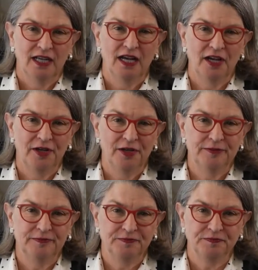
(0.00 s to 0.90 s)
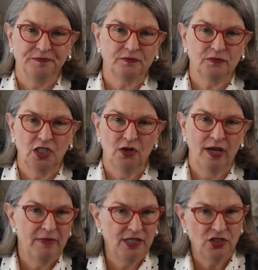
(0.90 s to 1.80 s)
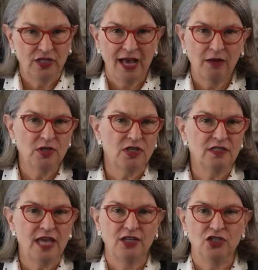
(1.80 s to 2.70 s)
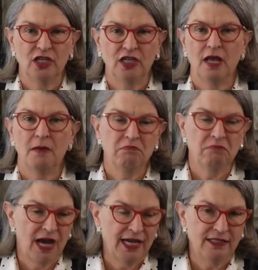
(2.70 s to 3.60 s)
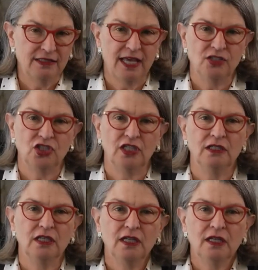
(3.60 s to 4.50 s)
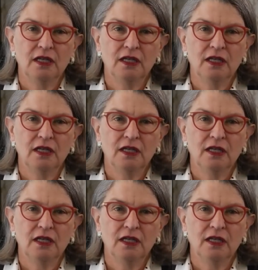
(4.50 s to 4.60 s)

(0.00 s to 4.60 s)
Um, you know, I mentioned Albert's intention, my intention,